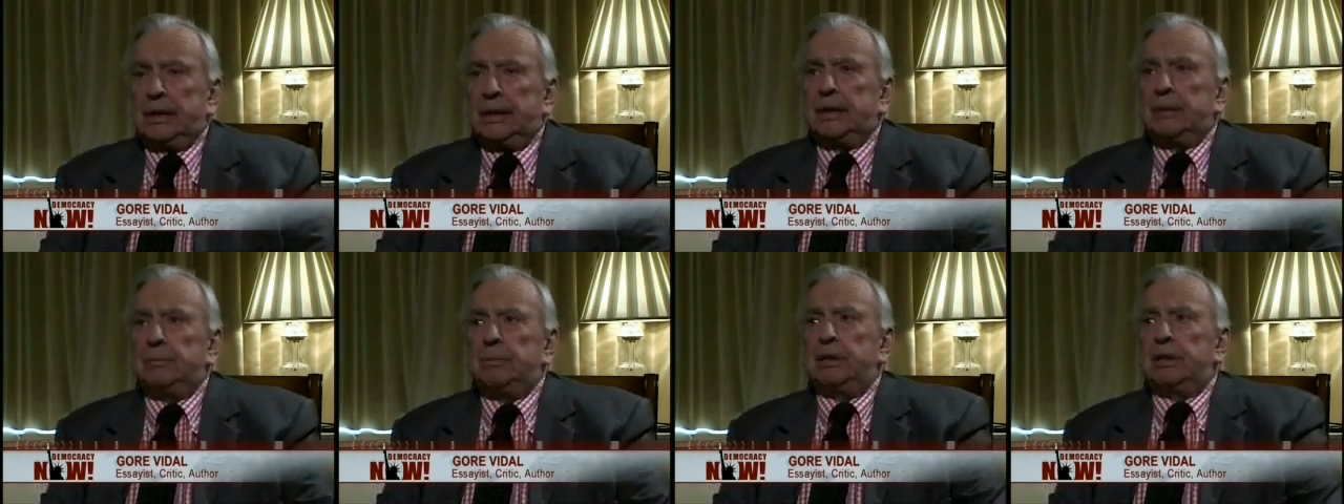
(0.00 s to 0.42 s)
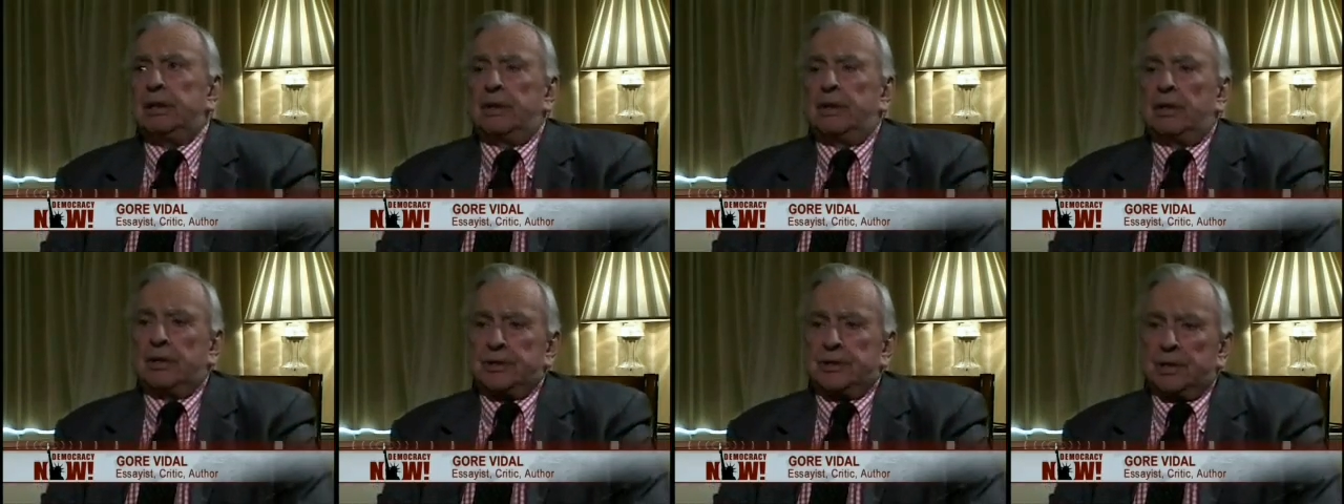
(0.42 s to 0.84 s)
He'd been
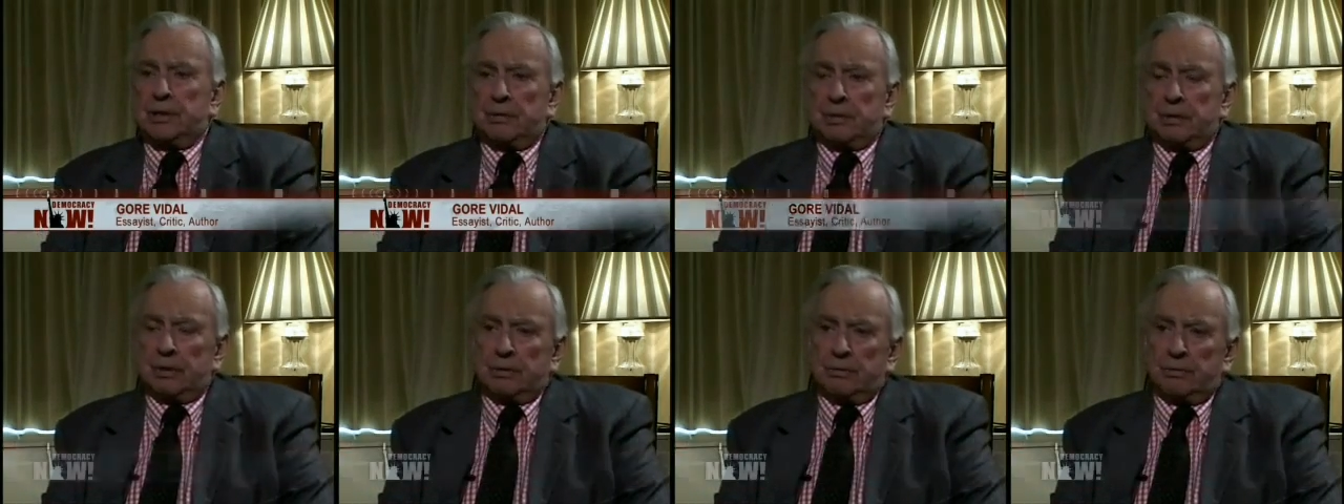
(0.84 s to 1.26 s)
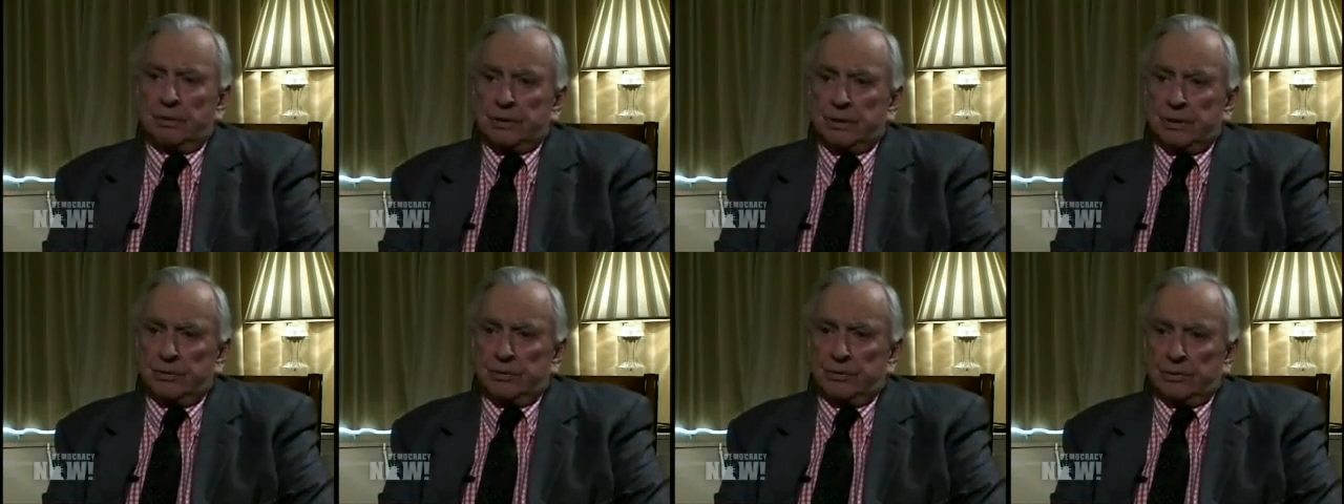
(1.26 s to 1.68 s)
giving our secrets to the
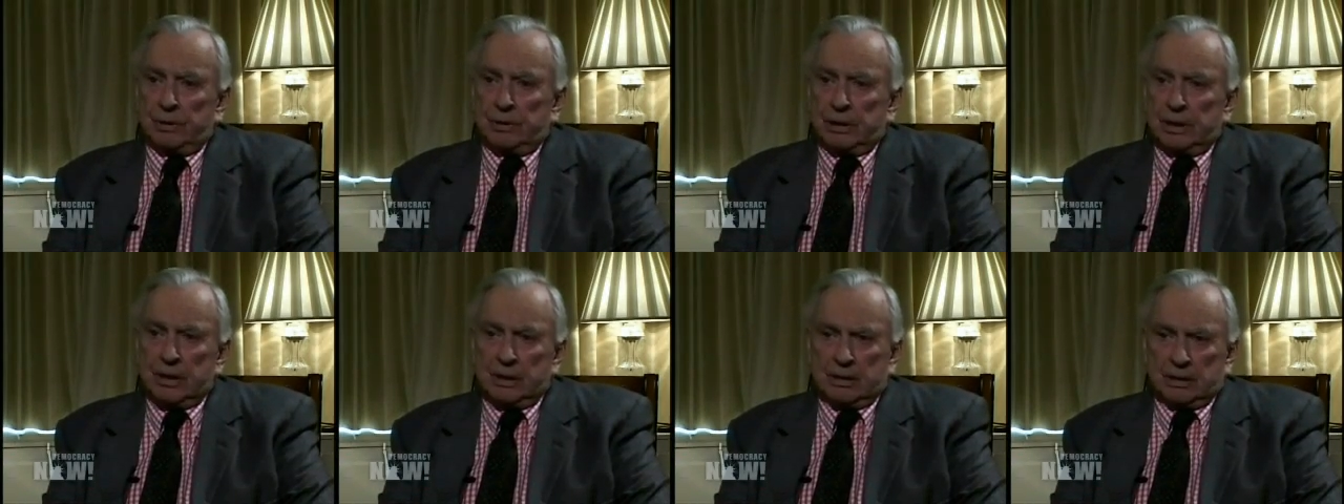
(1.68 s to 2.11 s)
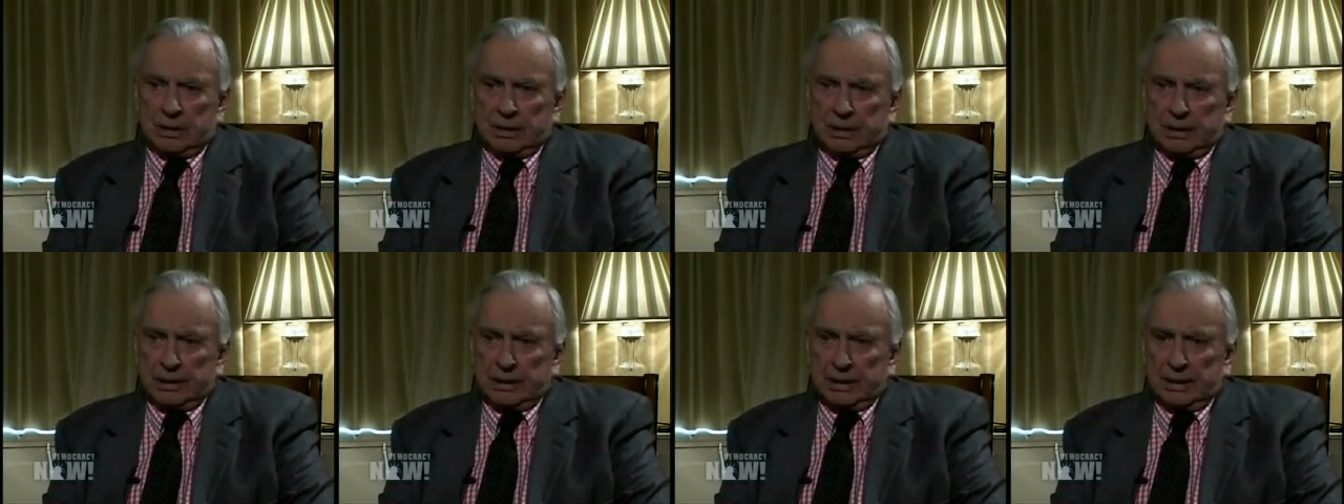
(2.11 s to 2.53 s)
Russians for many
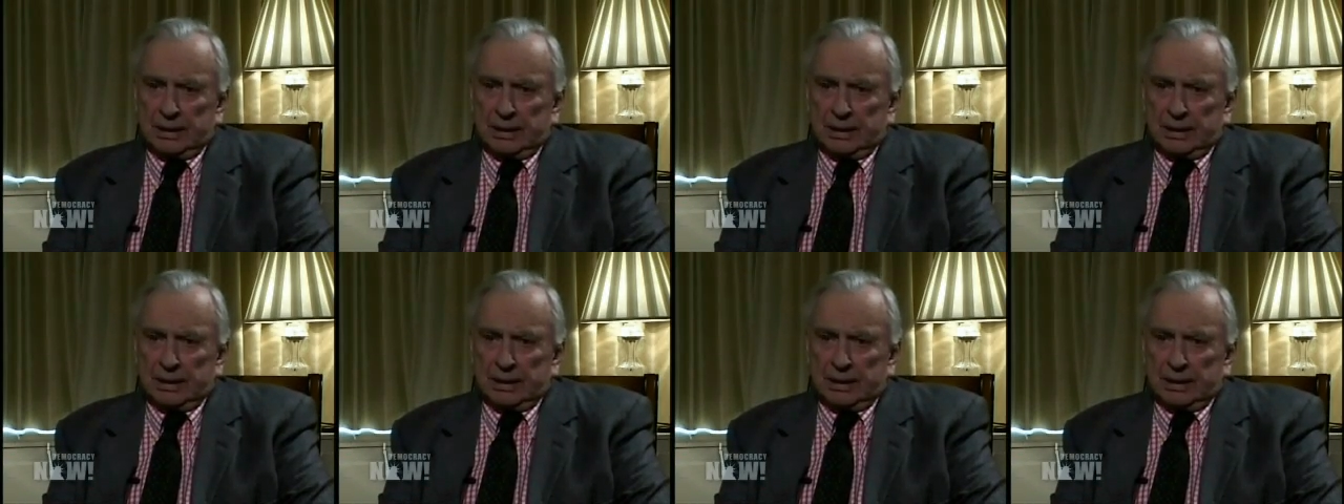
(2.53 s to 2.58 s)
years.